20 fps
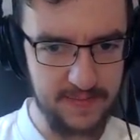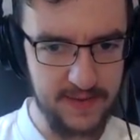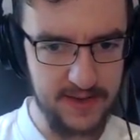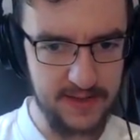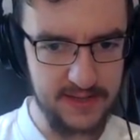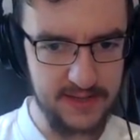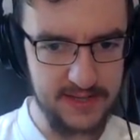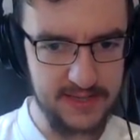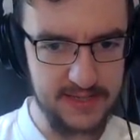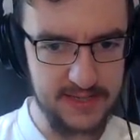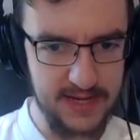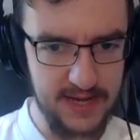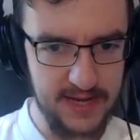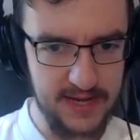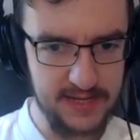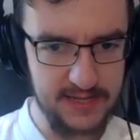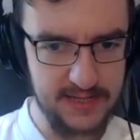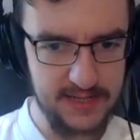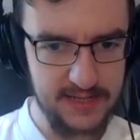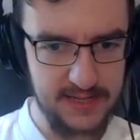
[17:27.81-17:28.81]
bit on this
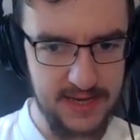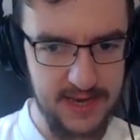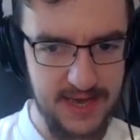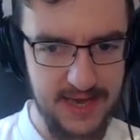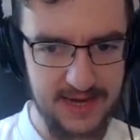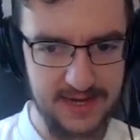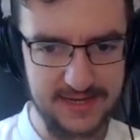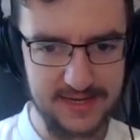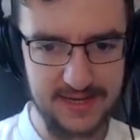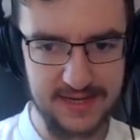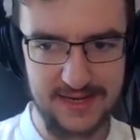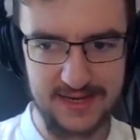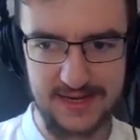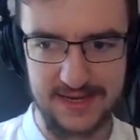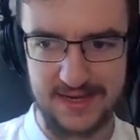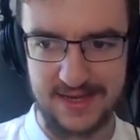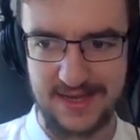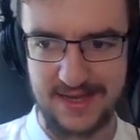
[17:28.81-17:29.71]
side. Excellent.